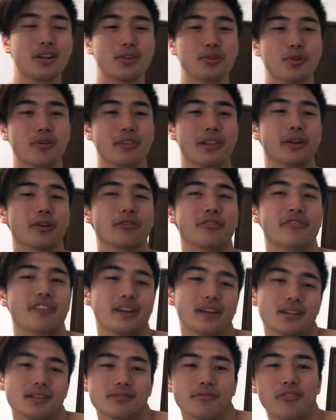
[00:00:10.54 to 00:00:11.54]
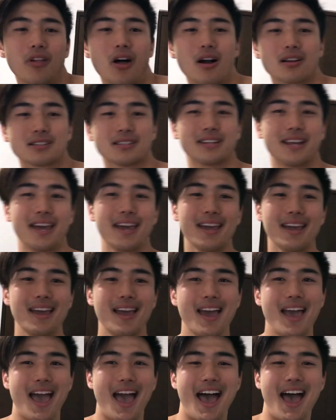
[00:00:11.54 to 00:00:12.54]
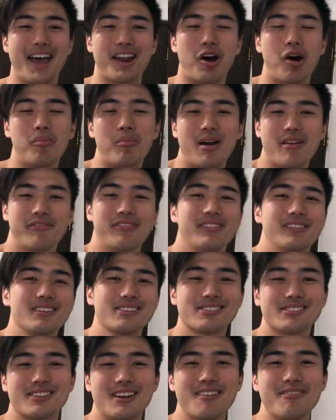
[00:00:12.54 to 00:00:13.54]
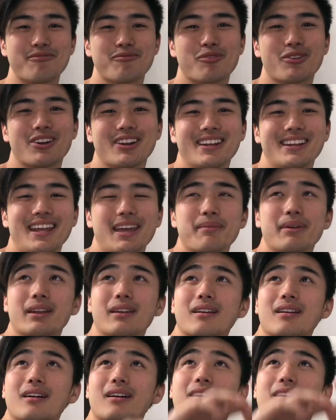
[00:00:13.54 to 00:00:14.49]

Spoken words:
gonna do a little fitness vlog today, and all my fitness stuff, we're gonna name it